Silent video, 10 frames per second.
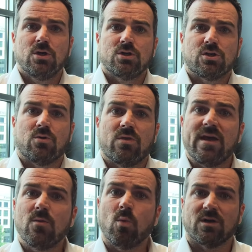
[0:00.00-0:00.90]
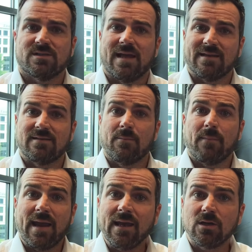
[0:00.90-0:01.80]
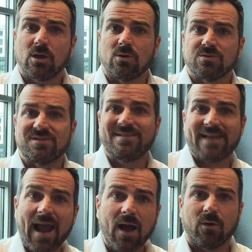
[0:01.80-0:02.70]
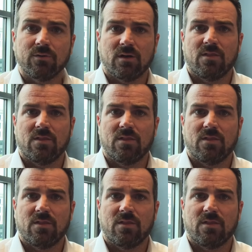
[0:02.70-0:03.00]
So then once that demand goes down,